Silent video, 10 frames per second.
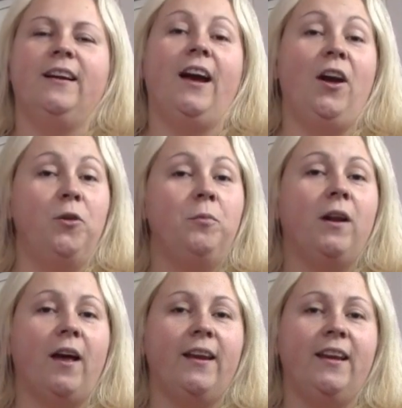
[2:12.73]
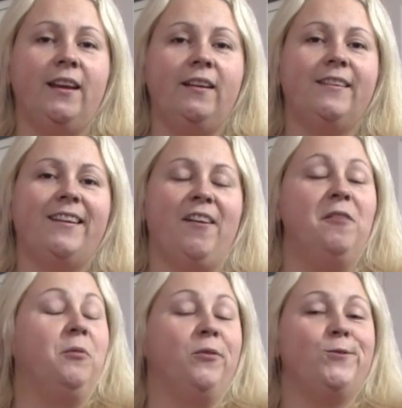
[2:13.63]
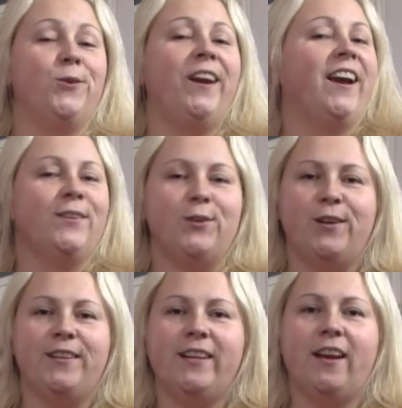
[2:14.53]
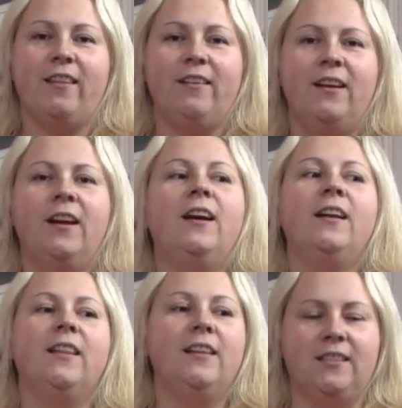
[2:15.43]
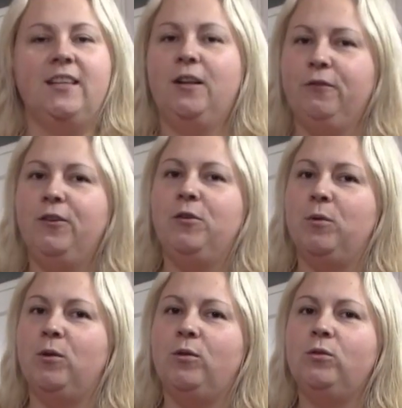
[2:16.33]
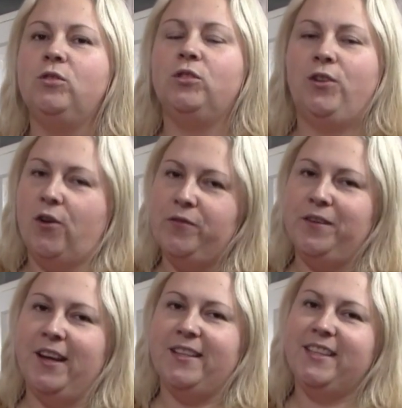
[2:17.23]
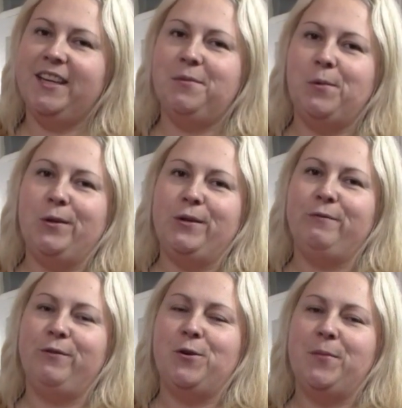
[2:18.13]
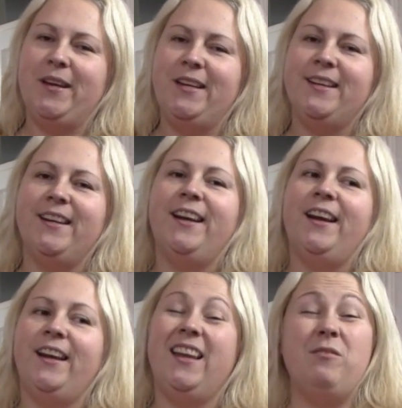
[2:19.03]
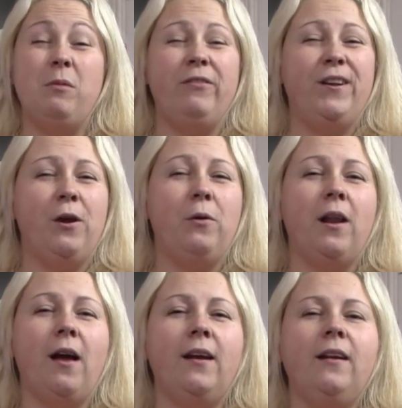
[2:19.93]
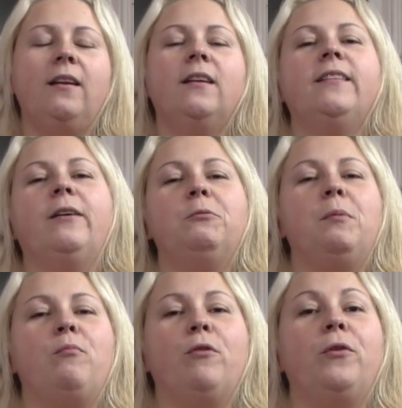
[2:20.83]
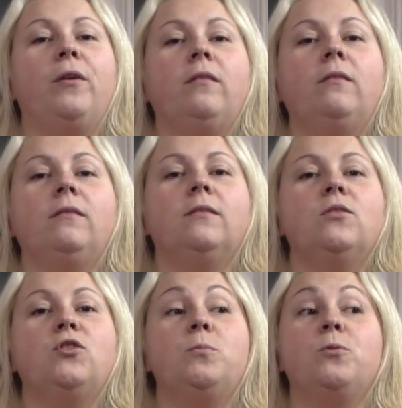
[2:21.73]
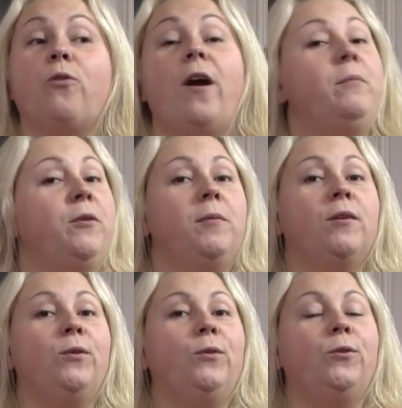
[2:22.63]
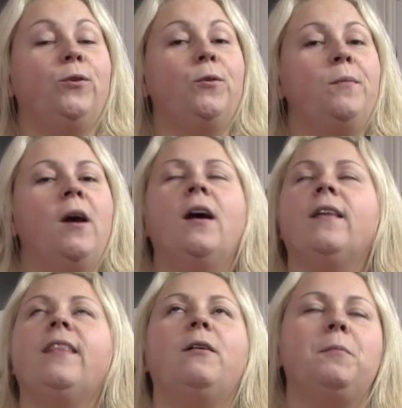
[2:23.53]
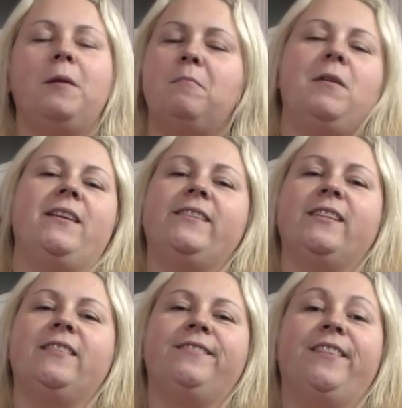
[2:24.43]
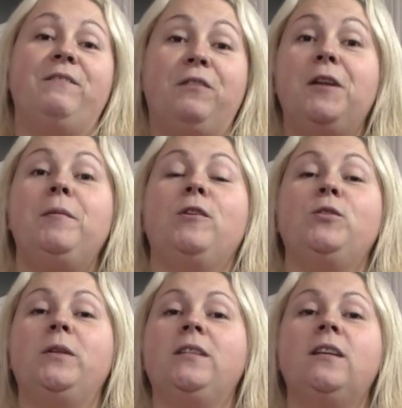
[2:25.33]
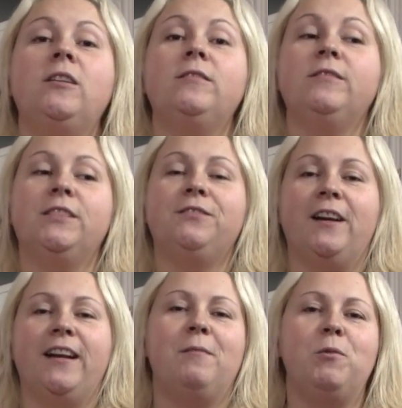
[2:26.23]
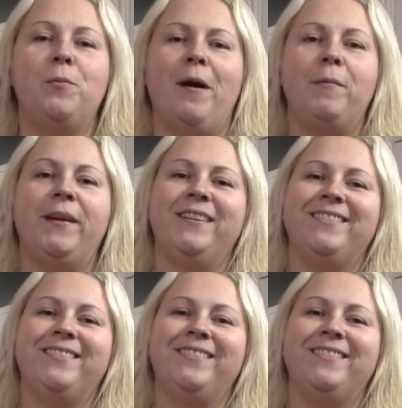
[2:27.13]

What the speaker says: I hope you like it. I hope you're enjoying our journey together. There's still a few more, so don't forget to keep watching for me. Give my video a like, that would be brilliant. Subscribe to me on YouTube, that would be amazing. And follow me on Twitter to find out more about me.